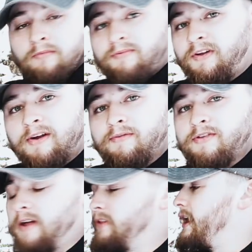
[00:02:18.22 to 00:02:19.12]
Fits
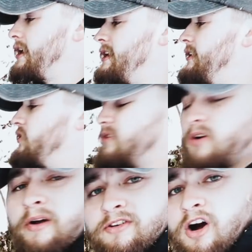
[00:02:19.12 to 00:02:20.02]
everything that I need. So let's
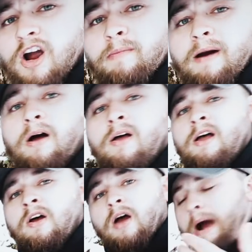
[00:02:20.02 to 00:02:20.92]
go ahead and talk about
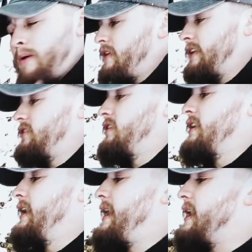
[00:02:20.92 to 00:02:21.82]
how I've got this
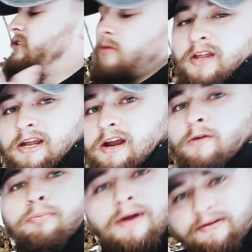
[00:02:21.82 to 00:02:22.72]
thing laid out, some of the
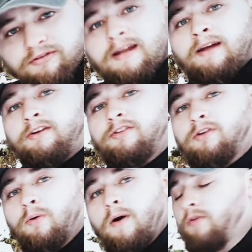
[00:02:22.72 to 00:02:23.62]
gear briefly, just
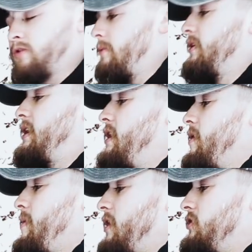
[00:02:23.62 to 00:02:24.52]
go over some of the gear.
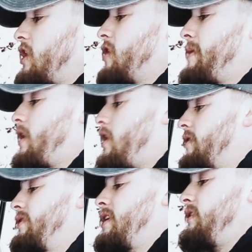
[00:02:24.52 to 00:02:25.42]
I'm not going to talk about all of it in